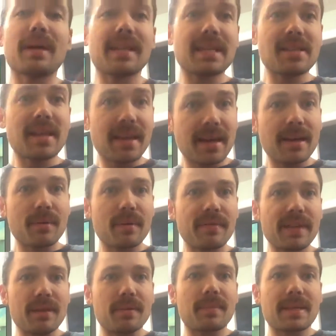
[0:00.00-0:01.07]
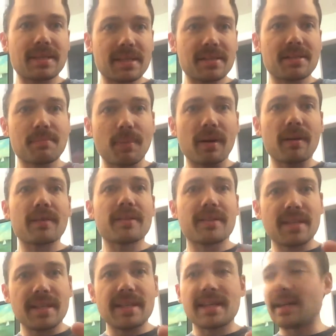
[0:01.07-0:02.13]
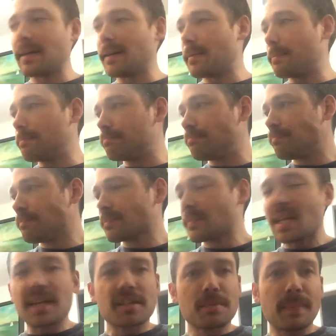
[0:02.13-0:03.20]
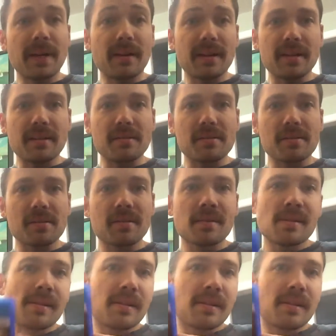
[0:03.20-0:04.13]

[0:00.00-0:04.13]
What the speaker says: Well, I guess I gotta review it because it's part of the experience.